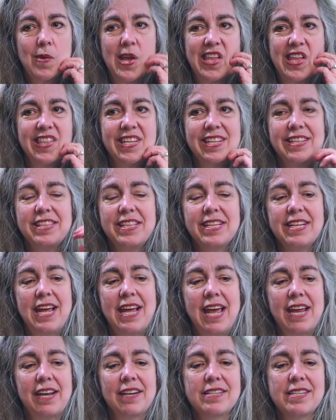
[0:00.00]
And, the,
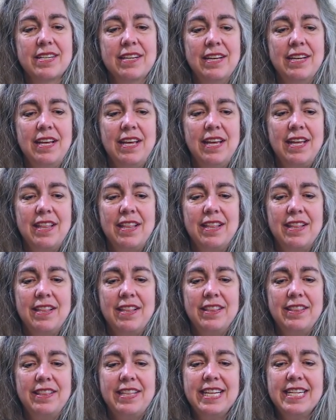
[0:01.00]
the, and
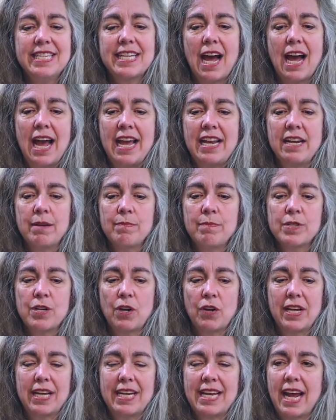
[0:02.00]
these items
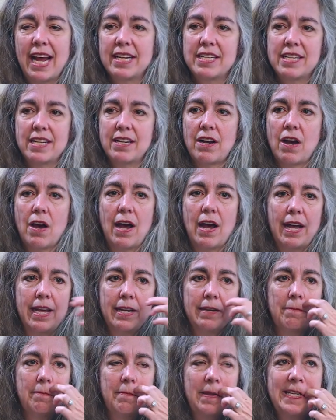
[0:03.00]
are connected
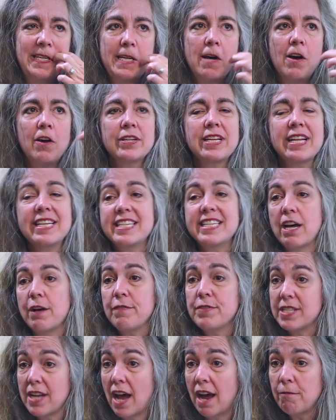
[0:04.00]
on, it's called a
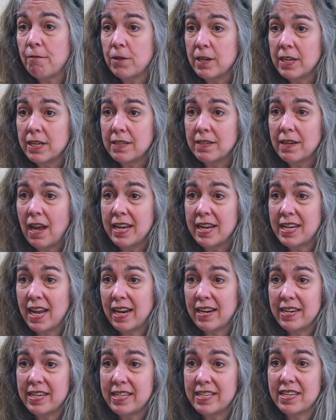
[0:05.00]
self sovereign
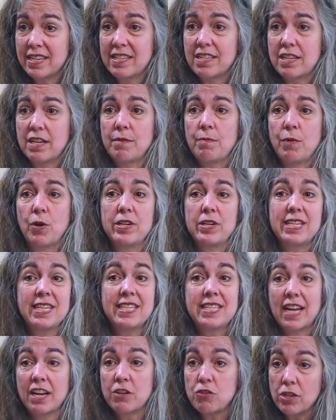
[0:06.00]
identity system or
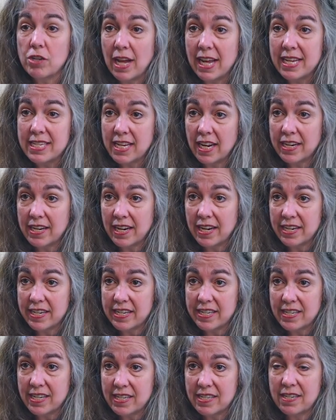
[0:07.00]
decentralized
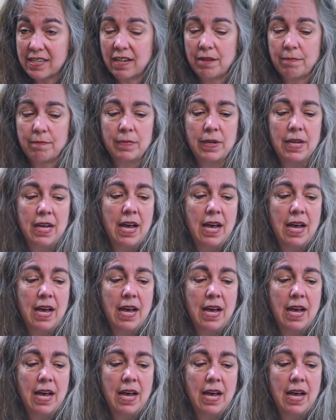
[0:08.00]
identity system.